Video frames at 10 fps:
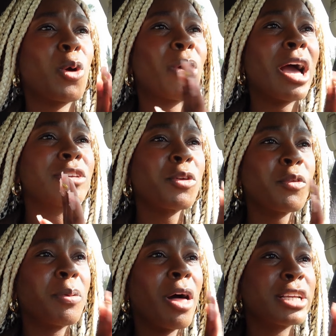round of
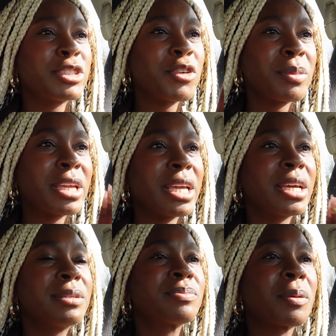applause for
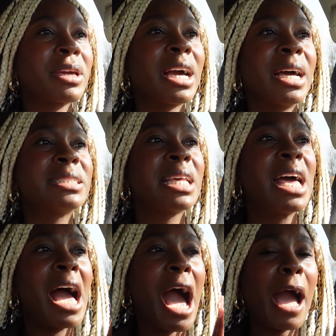me because
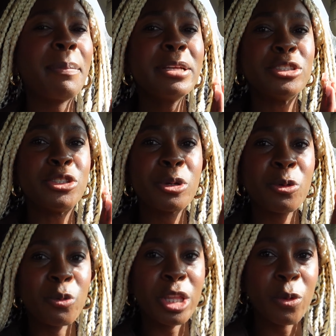I've been
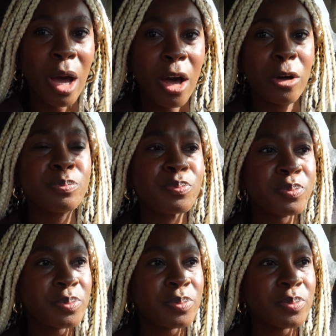doing really well